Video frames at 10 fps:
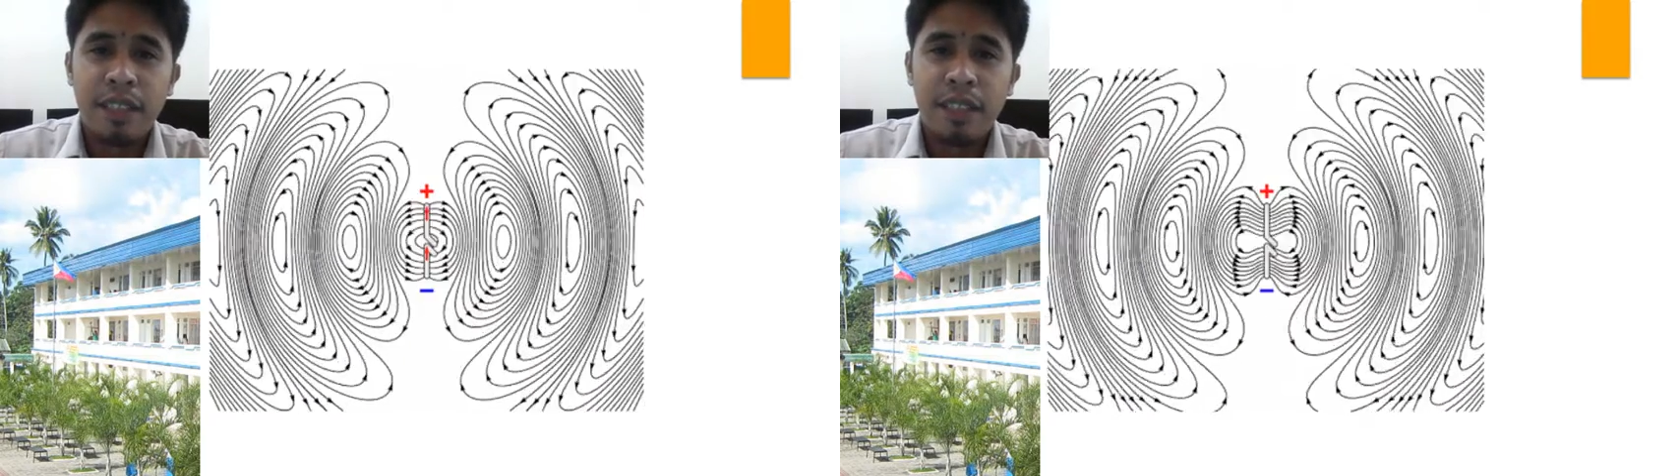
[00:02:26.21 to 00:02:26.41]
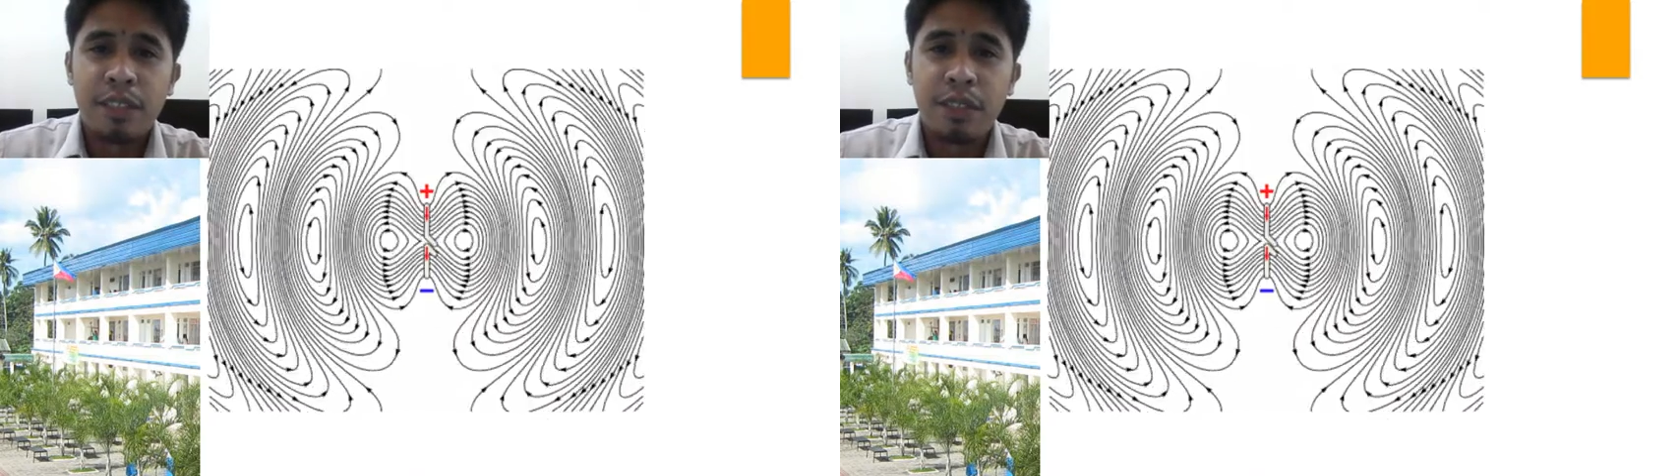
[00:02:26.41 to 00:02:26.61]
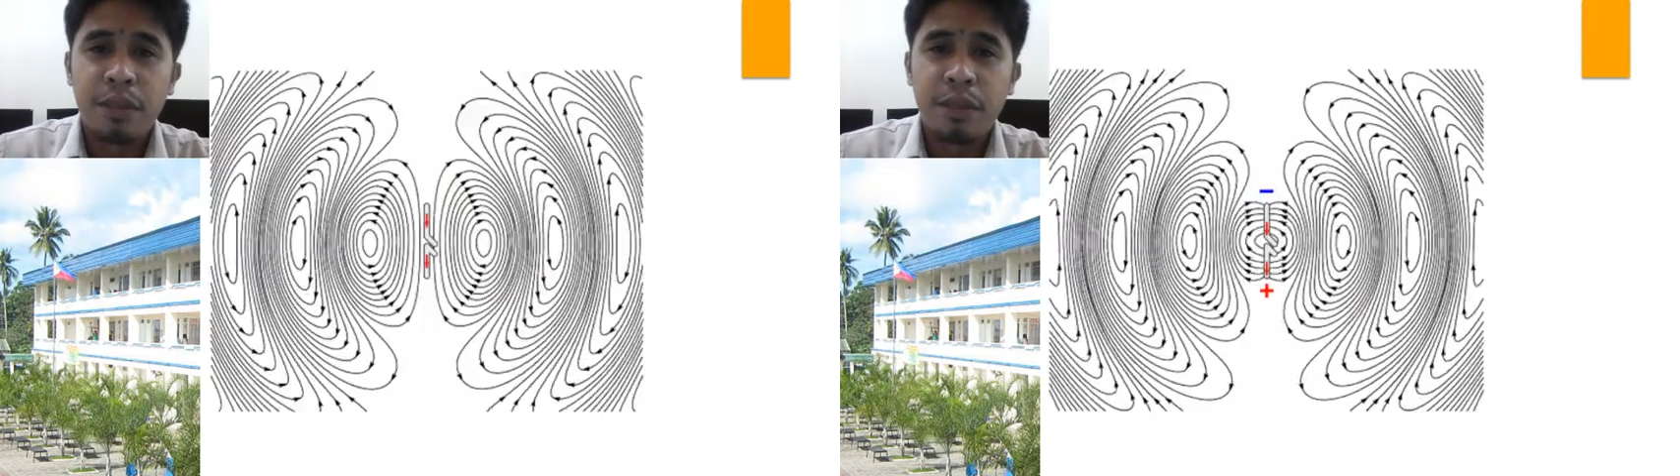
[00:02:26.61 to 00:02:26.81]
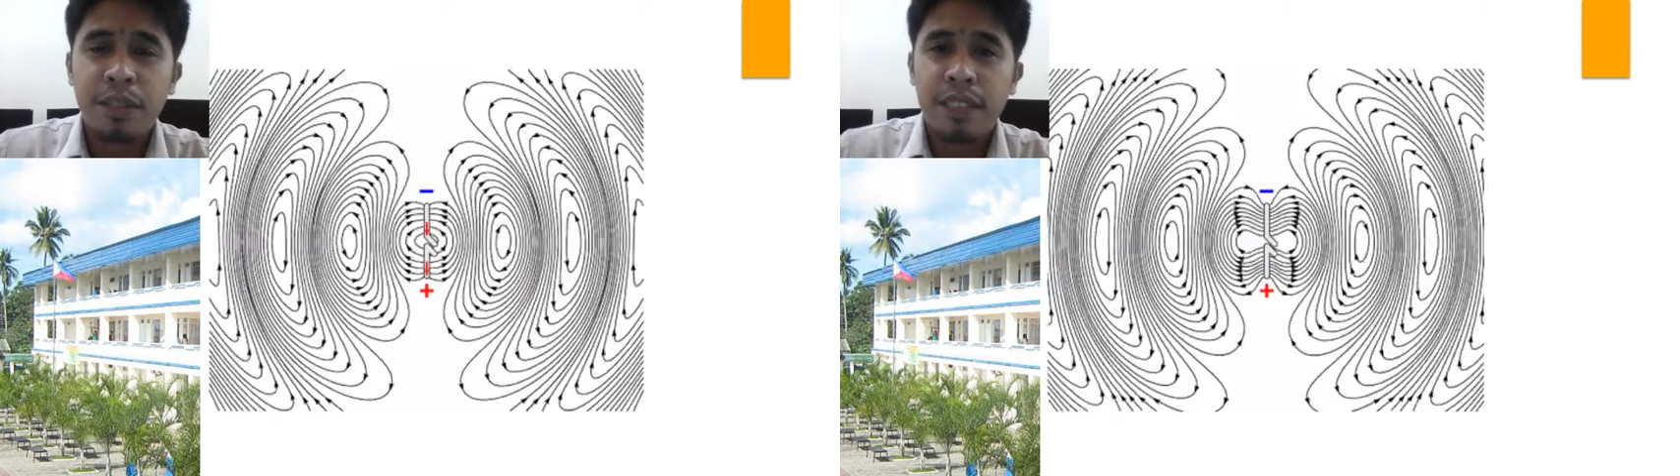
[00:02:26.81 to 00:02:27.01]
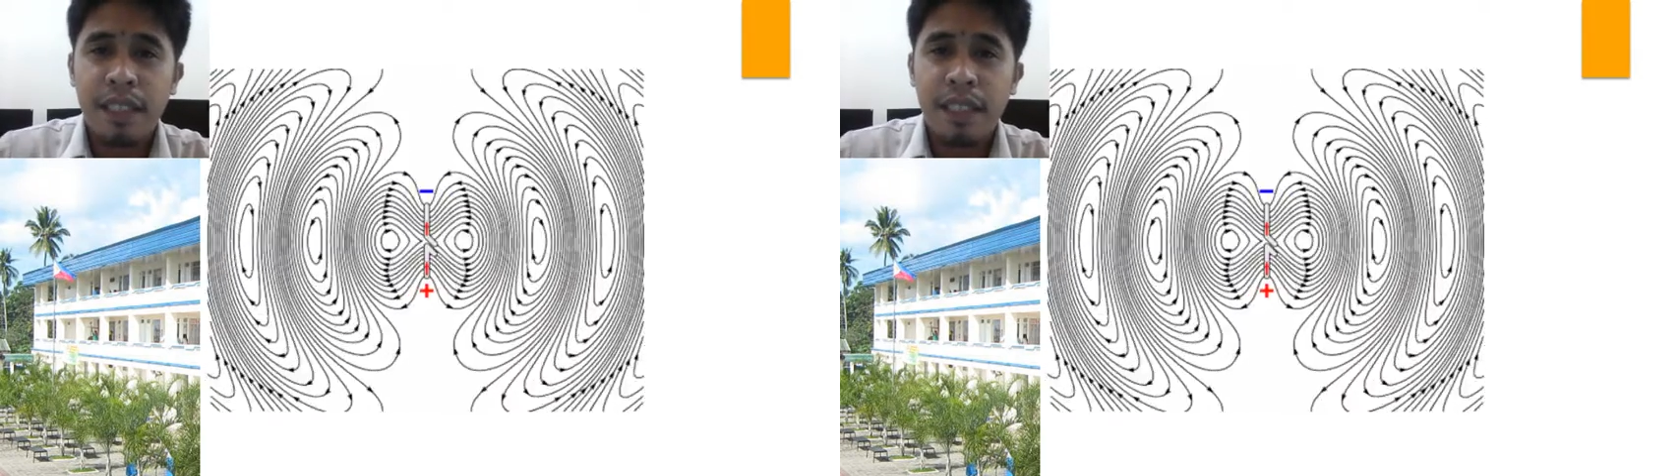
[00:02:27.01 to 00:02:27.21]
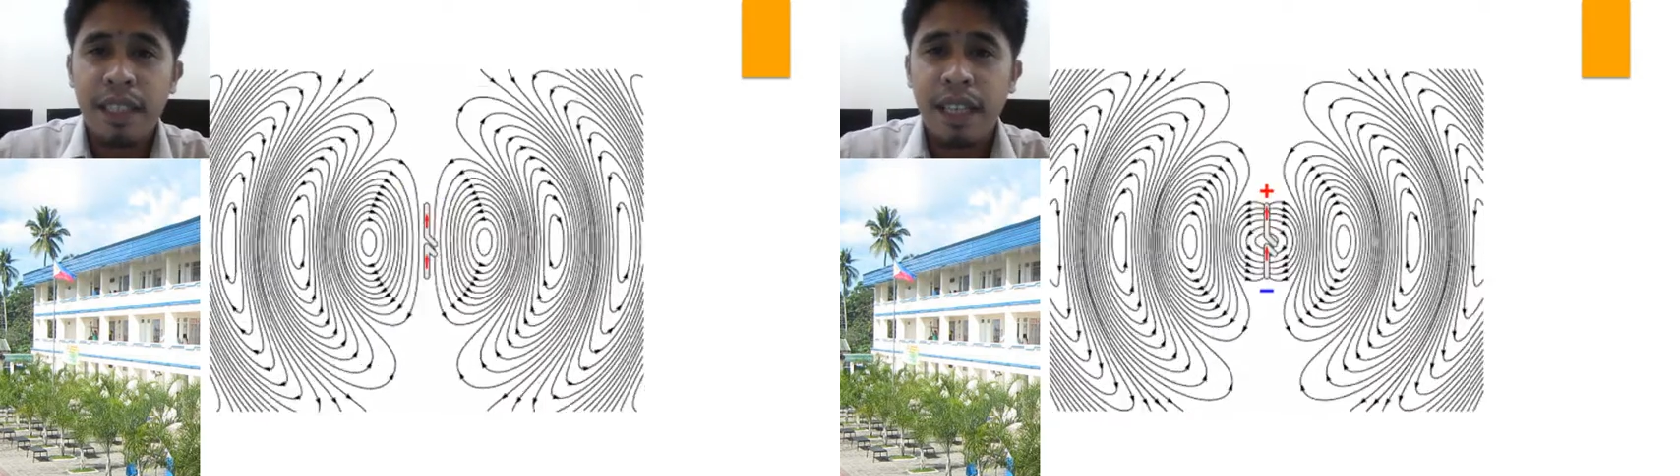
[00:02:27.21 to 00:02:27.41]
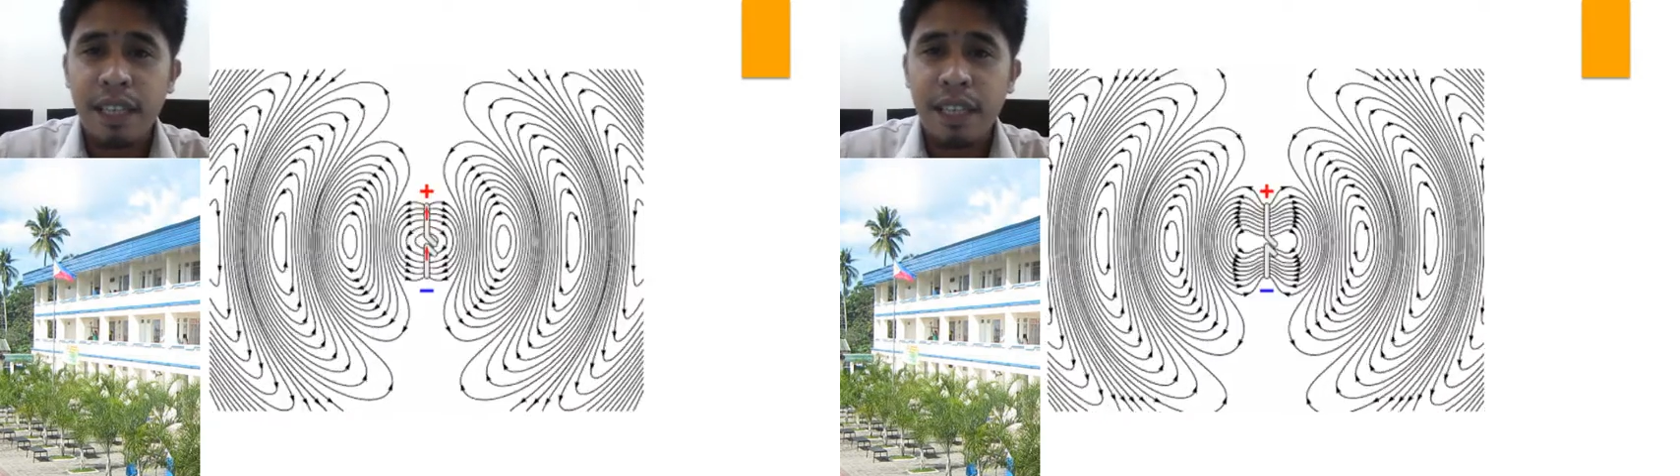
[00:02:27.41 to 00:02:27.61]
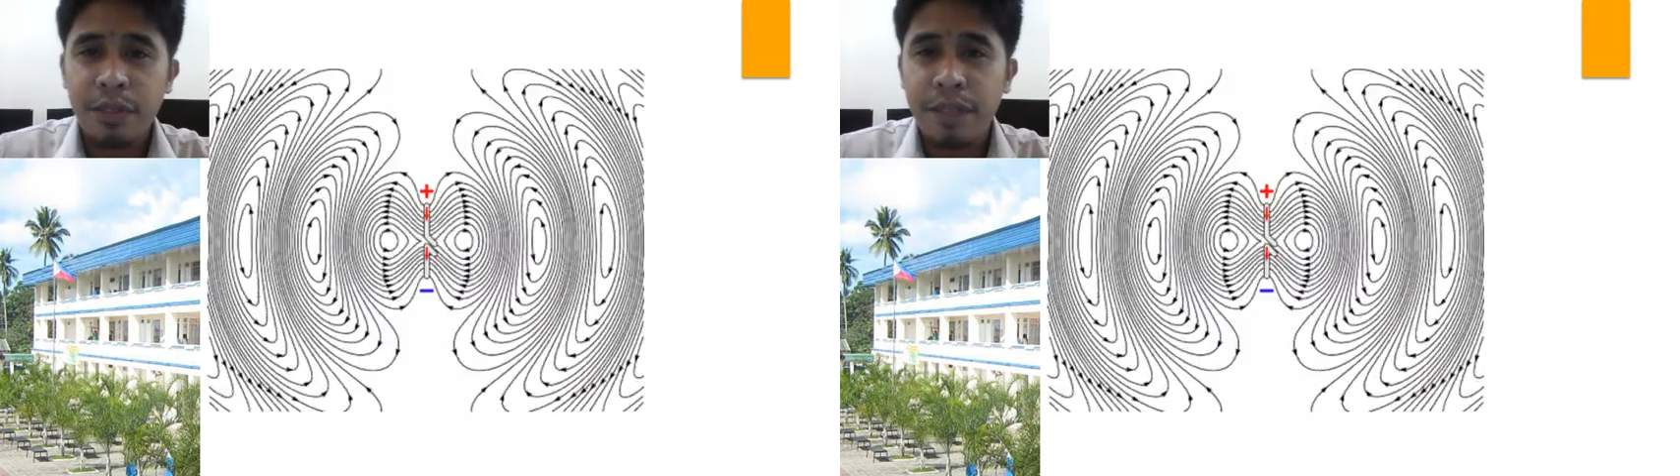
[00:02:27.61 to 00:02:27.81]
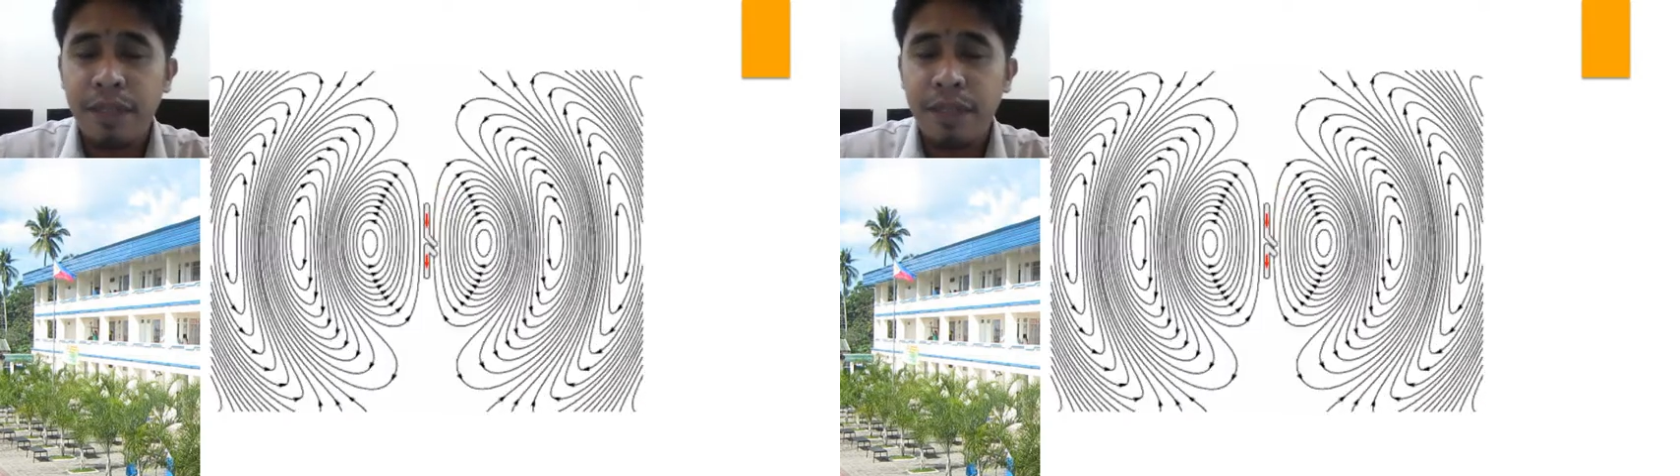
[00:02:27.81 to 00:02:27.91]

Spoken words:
shows the electric